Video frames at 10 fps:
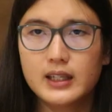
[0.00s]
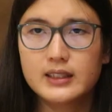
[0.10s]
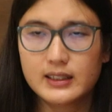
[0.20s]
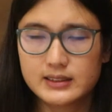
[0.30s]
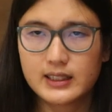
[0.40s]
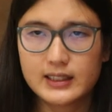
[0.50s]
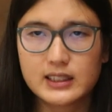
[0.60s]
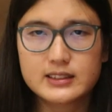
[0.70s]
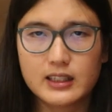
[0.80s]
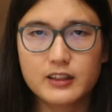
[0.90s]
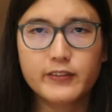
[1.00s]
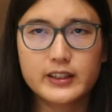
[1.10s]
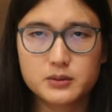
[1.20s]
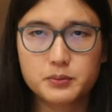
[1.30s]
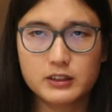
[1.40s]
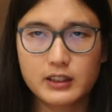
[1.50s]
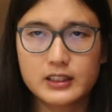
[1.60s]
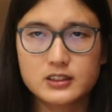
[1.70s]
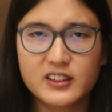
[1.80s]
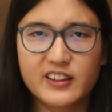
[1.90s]
In this case, I think Facebook,
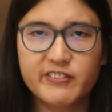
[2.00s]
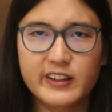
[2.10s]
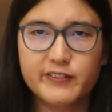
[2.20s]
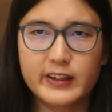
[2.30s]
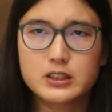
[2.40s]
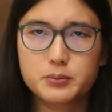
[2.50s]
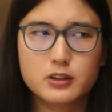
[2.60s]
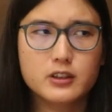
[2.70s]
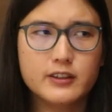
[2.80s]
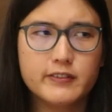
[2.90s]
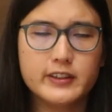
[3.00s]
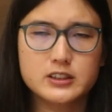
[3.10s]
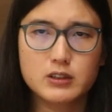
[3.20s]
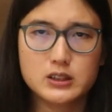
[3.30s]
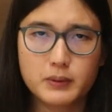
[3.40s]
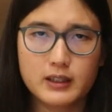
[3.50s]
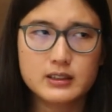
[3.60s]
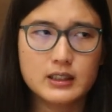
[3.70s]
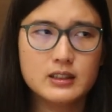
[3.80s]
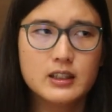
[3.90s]
is uh, Facebook was
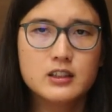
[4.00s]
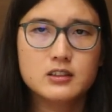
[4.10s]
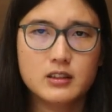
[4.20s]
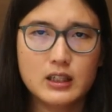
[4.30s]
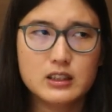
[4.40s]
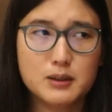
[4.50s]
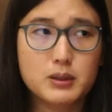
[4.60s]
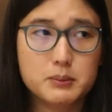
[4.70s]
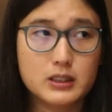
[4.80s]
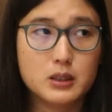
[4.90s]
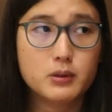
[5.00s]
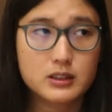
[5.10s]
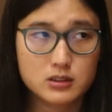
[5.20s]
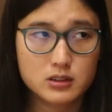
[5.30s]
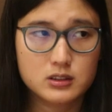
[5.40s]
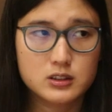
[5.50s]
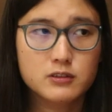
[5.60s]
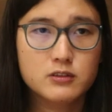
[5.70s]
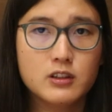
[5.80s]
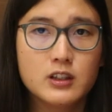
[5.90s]
responding to Indian public pressures
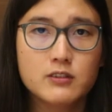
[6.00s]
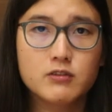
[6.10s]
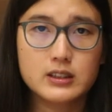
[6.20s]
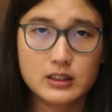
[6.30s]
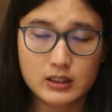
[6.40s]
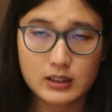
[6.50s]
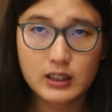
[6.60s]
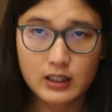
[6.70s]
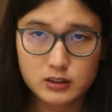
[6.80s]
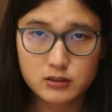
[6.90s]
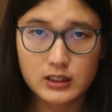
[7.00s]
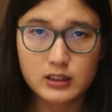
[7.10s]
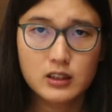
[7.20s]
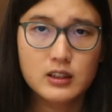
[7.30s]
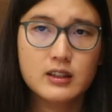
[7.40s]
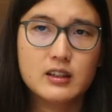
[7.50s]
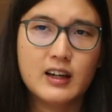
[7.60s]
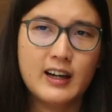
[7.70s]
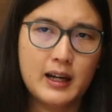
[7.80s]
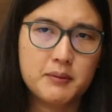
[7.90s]
within the country.
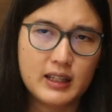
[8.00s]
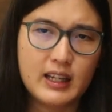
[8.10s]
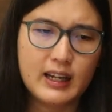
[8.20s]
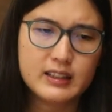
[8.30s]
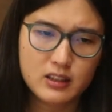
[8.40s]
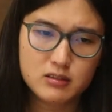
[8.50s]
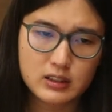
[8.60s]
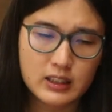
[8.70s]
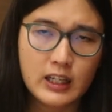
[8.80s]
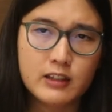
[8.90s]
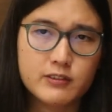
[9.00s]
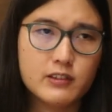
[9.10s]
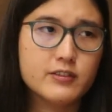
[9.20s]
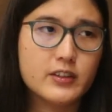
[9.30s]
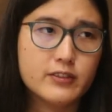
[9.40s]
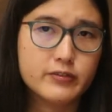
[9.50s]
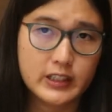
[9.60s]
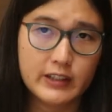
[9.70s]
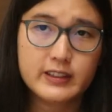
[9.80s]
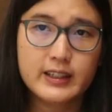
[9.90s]
I mean, ideally, it, it
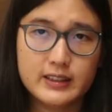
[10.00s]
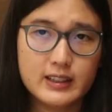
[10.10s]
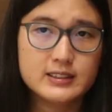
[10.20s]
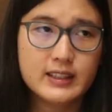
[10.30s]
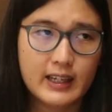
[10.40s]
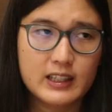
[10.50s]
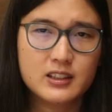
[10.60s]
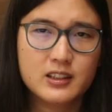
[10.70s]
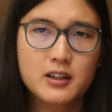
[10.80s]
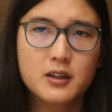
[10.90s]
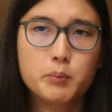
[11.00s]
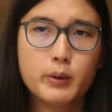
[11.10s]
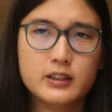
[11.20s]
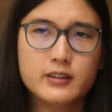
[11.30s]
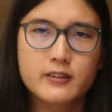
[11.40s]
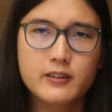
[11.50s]
would have taken a stand, but